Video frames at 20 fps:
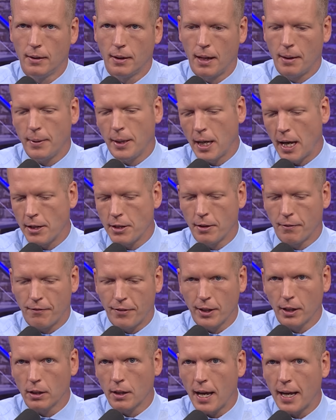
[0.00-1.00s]
I mean, you
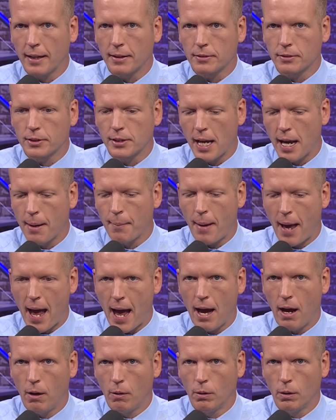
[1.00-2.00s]
feel like Sam
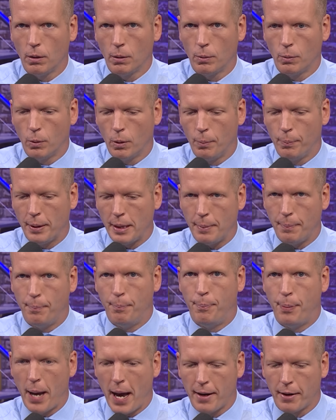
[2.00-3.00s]
Howell will be
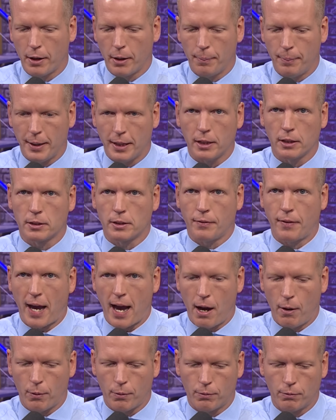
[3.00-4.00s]
better because of
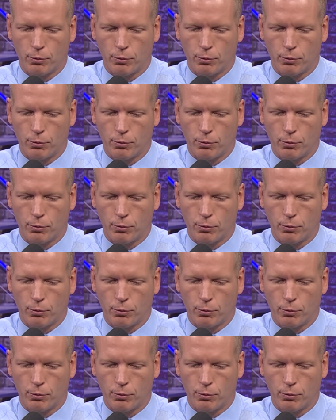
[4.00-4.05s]
how